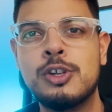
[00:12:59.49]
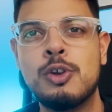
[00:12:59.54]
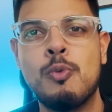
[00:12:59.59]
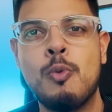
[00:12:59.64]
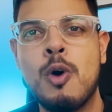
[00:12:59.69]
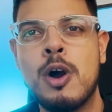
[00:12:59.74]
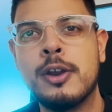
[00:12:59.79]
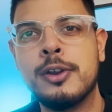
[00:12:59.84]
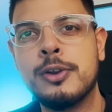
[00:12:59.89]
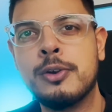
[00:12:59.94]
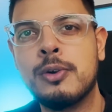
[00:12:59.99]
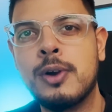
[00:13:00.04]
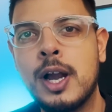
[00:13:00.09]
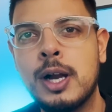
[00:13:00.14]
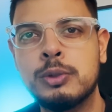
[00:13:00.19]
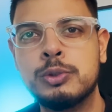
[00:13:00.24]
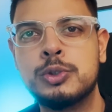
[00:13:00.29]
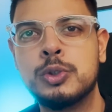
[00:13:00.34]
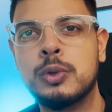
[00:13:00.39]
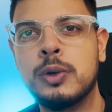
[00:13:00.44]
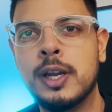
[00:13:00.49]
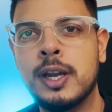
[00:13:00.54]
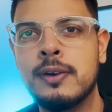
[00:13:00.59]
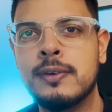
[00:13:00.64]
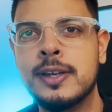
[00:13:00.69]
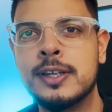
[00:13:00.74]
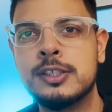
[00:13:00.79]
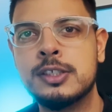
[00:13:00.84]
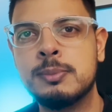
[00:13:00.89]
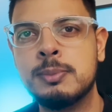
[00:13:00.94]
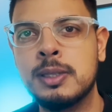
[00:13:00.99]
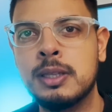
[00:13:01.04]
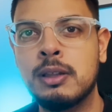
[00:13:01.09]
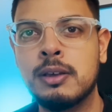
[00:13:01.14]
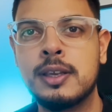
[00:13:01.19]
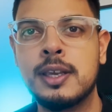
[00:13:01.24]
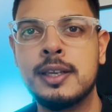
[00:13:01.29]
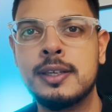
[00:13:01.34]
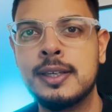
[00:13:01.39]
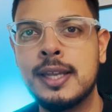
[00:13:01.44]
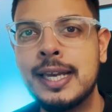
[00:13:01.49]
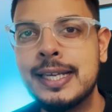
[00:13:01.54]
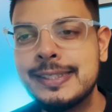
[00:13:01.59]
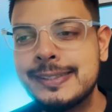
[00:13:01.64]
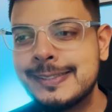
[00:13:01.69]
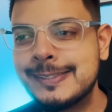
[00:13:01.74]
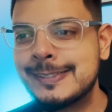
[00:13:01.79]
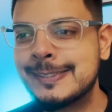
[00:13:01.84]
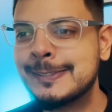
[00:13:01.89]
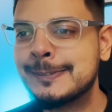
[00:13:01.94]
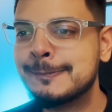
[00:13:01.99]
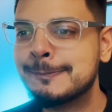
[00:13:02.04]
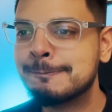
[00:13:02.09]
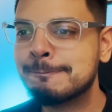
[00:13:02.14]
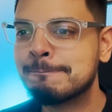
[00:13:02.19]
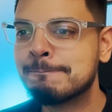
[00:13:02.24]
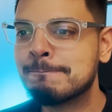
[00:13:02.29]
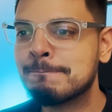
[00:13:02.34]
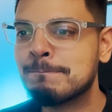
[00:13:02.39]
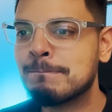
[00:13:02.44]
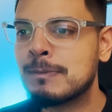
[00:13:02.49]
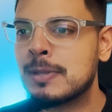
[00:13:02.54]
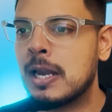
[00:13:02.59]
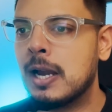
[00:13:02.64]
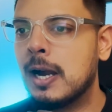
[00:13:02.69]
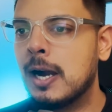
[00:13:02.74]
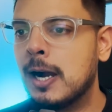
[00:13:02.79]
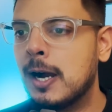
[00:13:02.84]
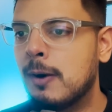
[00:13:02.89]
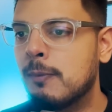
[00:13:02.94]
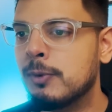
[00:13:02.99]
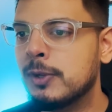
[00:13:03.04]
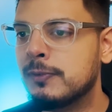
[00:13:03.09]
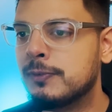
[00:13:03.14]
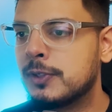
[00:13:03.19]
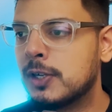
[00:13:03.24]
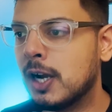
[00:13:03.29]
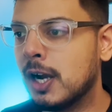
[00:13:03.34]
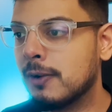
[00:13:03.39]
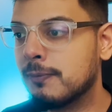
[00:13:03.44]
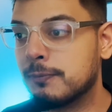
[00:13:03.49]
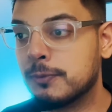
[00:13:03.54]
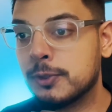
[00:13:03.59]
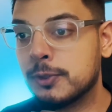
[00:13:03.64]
you want your outdoor area to be looking nice, we've got for